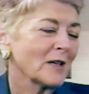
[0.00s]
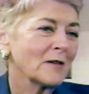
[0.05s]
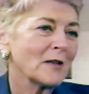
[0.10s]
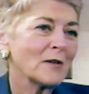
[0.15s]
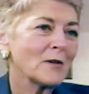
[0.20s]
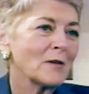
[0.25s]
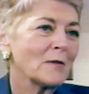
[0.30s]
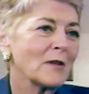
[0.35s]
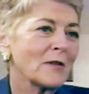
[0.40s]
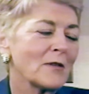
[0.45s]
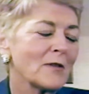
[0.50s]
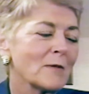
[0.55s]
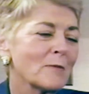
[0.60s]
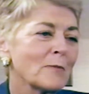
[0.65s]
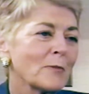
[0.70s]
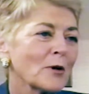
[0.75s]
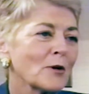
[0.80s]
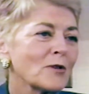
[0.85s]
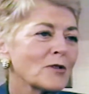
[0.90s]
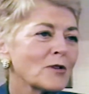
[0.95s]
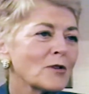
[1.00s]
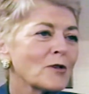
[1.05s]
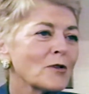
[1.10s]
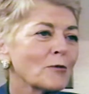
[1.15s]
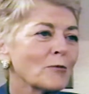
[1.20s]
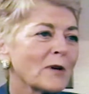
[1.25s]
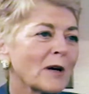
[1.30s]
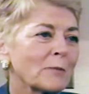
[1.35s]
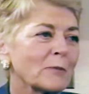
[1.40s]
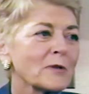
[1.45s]
I the person
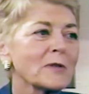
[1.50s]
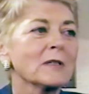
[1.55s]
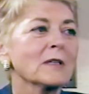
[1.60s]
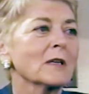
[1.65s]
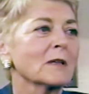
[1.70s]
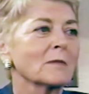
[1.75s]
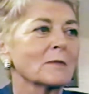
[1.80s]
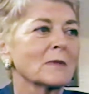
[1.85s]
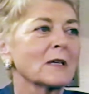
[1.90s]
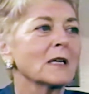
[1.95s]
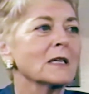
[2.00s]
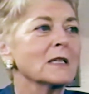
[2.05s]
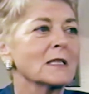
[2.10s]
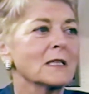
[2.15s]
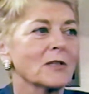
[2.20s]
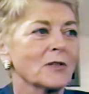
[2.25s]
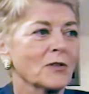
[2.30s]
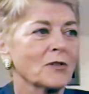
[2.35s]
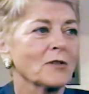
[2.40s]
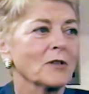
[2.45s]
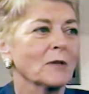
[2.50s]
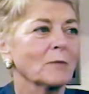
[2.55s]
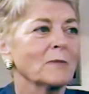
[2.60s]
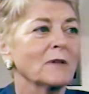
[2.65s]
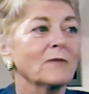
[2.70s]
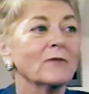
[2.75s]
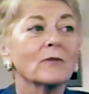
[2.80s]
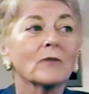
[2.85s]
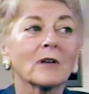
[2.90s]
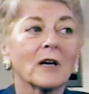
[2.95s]
who represented my district
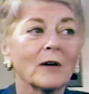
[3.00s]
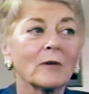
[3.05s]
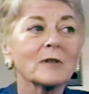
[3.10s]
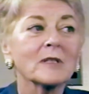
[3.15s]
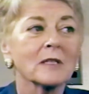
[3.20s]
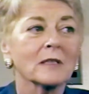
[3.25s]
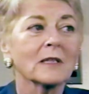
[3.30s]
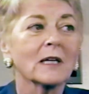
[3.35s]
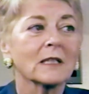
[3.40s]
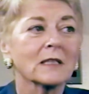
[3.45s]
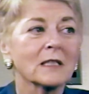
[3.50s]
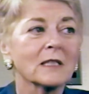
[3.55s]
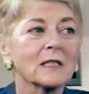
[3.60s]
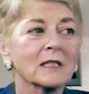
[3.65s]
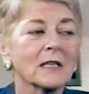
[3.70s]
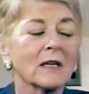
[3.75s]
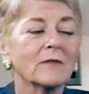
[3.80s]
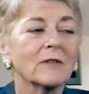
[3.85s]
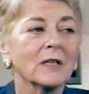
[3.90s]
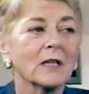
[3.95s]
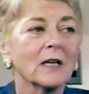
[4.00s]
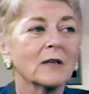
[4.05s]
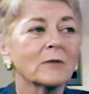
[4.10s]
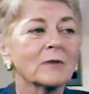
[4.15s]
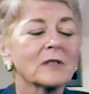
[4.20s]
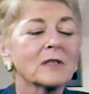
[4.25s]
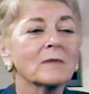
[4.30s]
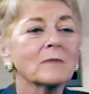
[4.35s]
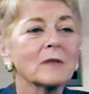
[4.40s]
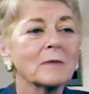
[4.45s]
before I was elected in seventy-eight
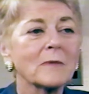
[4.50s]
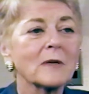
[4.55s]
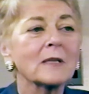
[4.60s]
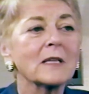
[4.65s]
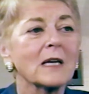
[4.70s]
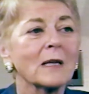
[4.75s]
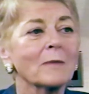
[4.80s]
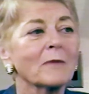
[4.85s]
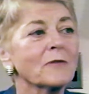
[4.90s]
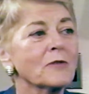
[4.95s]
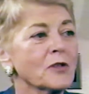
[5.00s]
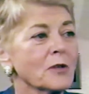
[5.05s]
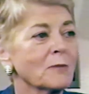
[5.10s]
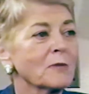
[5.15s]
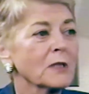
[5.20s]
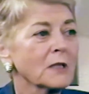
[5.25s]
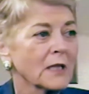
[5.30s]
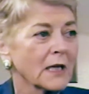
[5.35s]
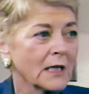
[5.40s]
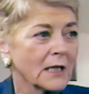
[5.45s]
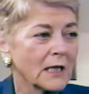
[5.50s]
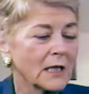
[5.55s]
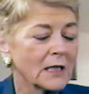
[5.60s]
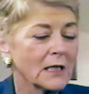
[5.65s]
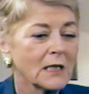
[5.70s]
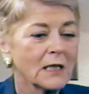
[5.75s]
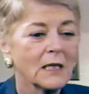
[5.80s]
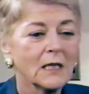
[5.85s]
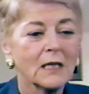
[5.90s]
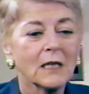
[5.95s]
was somebody by the name of Jim Delaney,
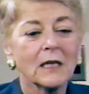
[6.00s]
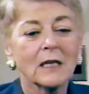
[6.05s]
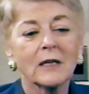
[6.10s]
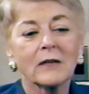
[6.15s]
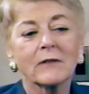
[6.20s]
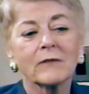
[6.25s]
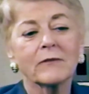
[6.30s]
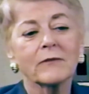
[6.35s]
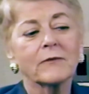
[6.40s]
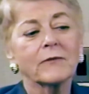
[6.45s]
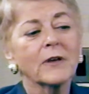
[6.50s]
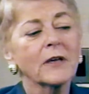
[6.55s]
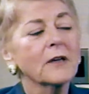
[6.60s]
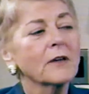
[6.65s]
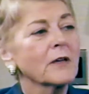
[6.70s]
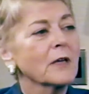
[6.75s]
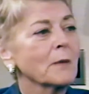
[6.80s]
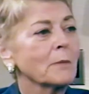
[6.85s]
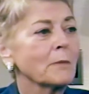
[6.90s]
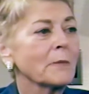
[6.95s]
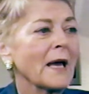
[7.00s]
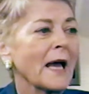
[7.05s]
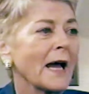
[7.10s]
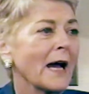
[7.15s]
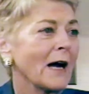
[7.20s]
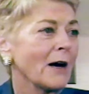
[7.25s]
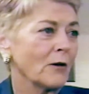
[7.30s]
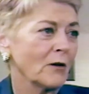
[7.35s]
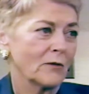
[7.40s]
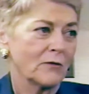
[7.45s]
very
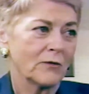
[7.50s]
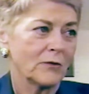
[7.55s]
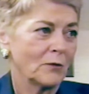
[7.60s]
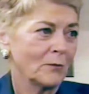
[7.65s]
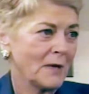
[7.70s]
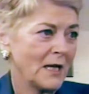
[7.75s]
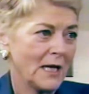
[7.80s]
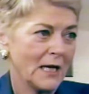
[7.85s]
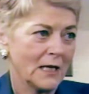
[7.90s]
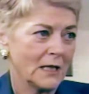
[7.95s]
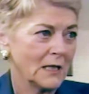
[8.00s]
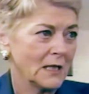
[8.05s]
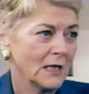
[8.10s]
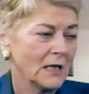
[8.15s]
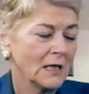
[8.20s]
powerful man,